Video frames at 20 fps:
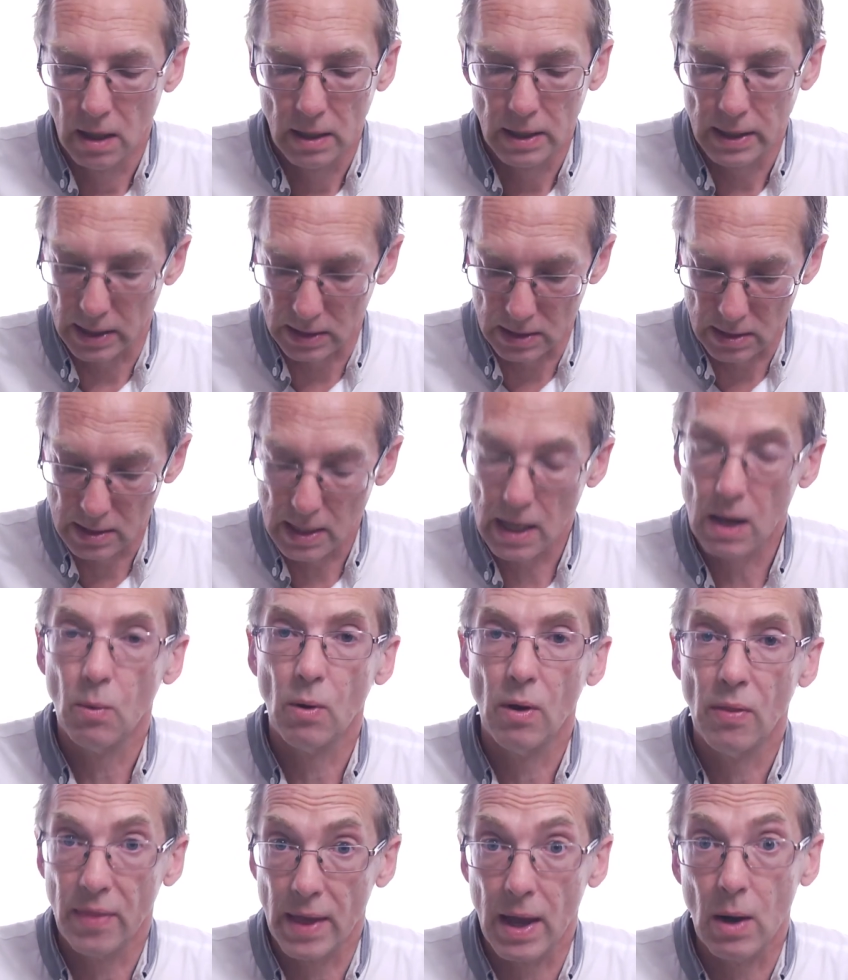yes, that
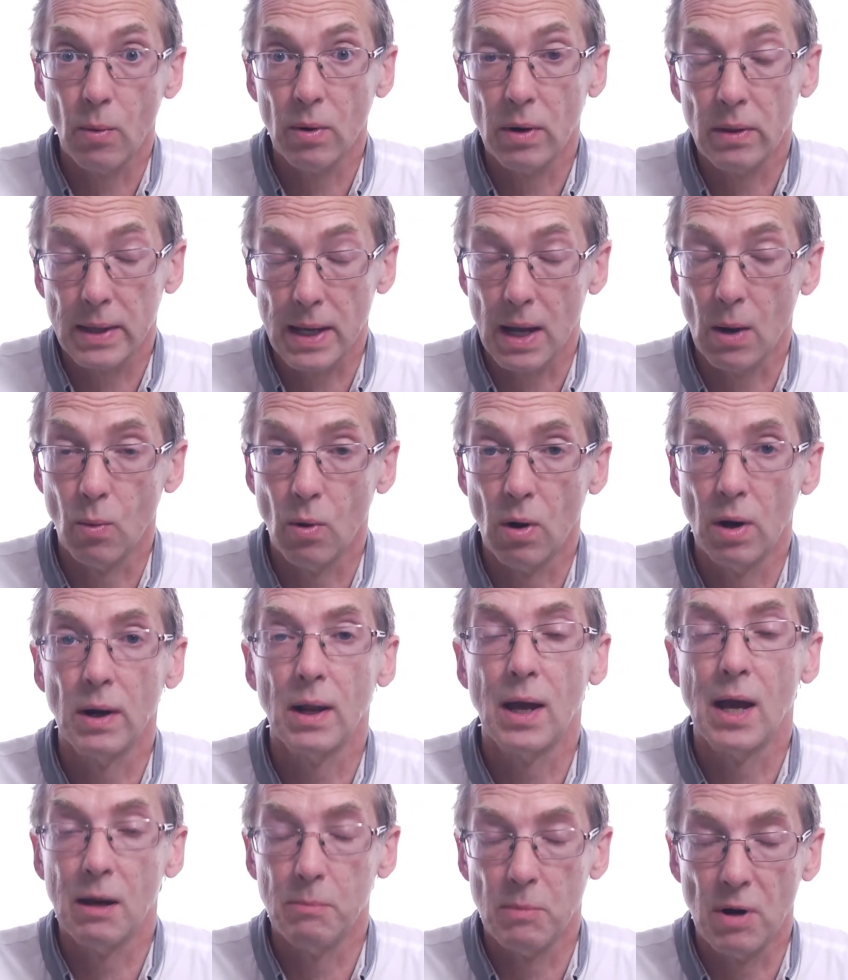one, and that one
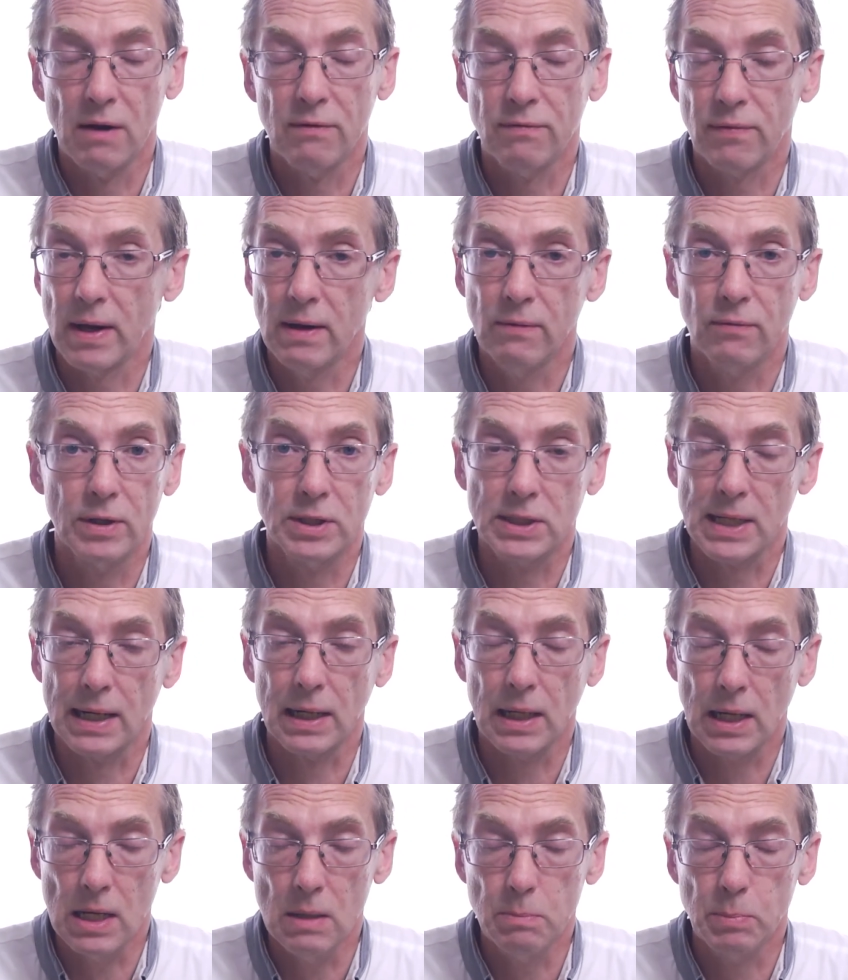are my favourites
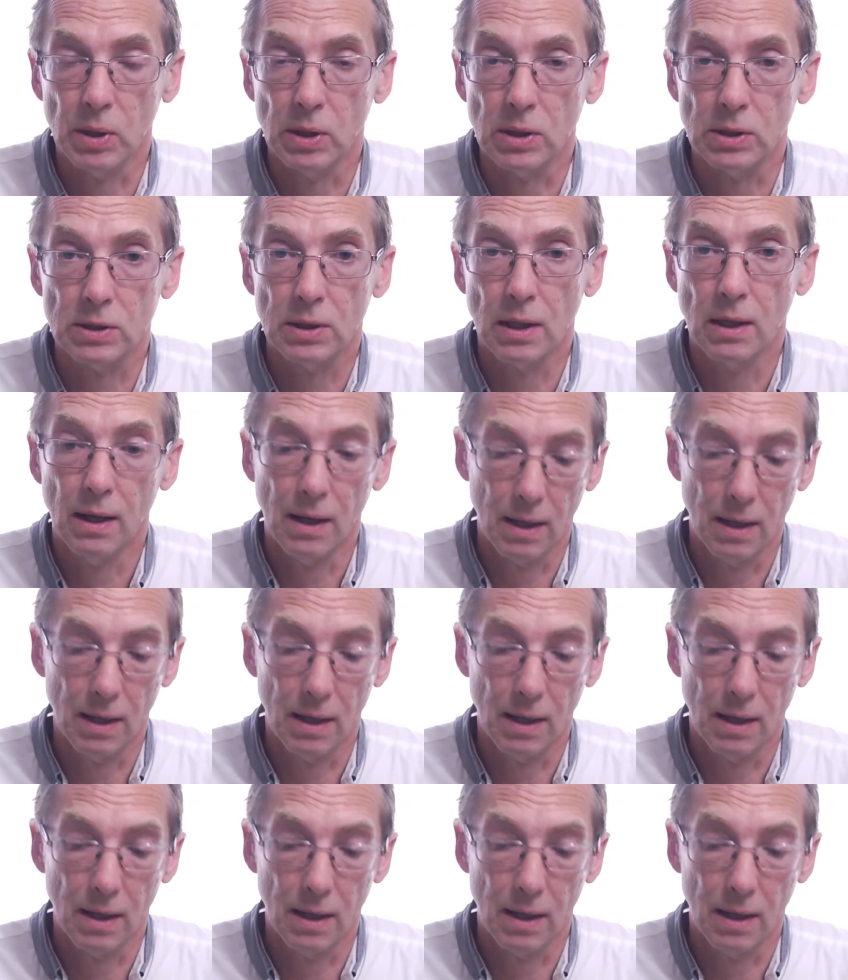and keepers.